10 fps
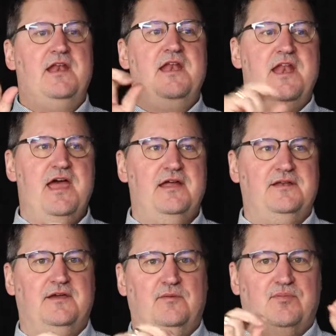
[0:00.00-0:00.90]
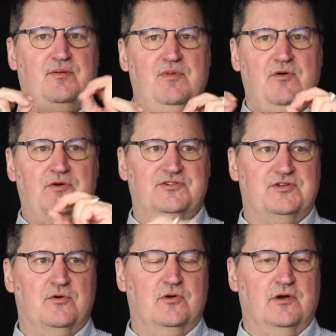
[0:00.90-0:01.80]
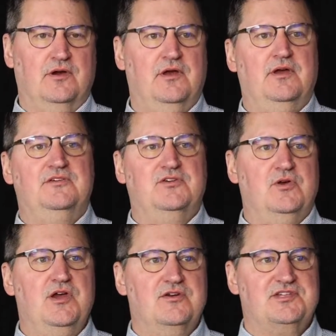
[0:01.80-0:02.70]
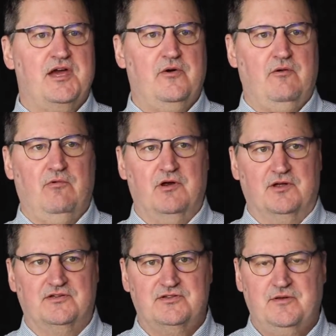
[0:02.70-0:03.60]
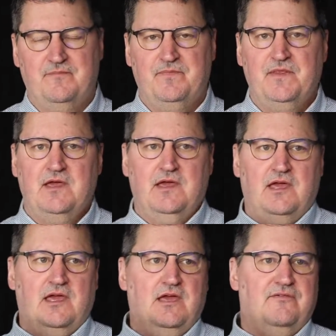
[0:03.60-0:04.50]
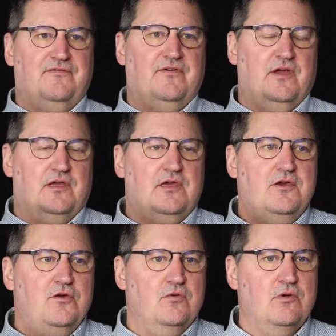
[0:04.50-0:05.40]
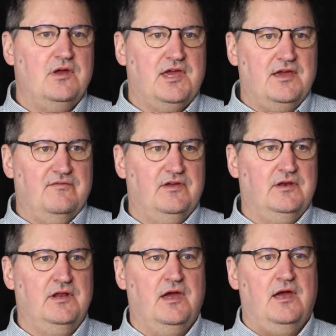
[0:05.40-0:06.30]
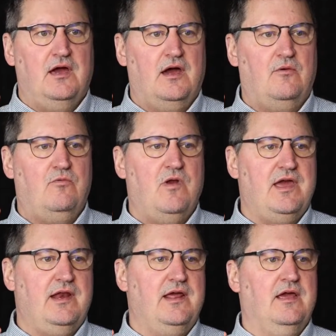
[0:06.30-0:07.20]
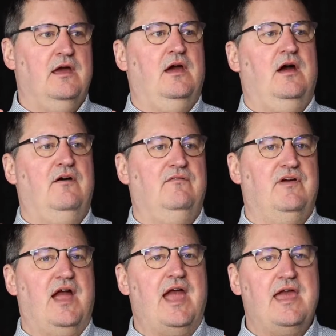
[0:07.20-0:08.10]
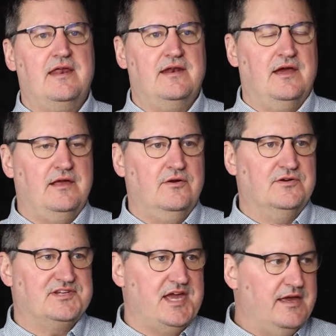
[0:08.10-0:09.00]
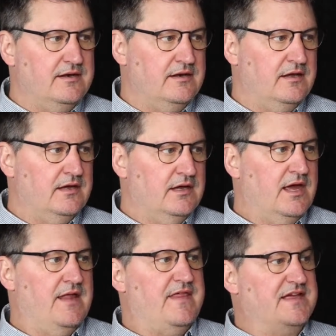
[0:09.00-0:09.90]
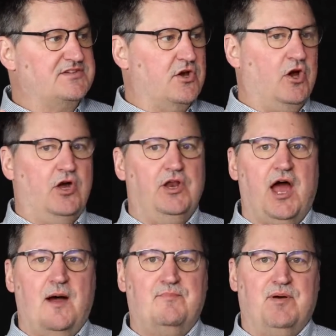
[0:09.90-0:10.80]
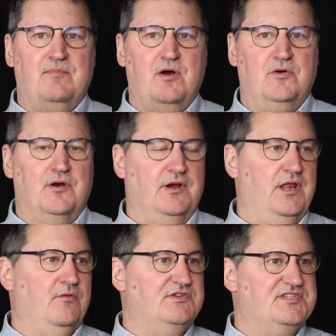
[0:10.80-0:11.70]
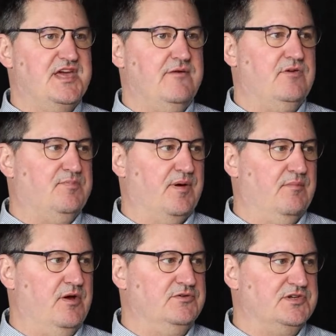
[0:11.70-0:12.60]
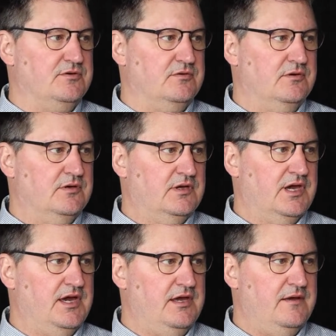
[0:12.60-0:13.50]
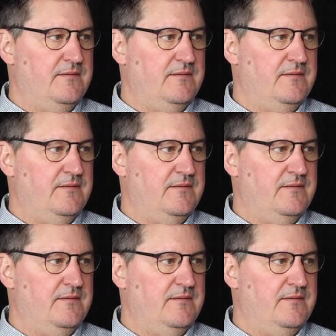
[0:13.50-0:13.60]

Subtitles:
Net Promoter Score. So here's how it works. If you were given a rating of 8, 9, or 10, that's called a promoter. In other words, they would promote you. Okay.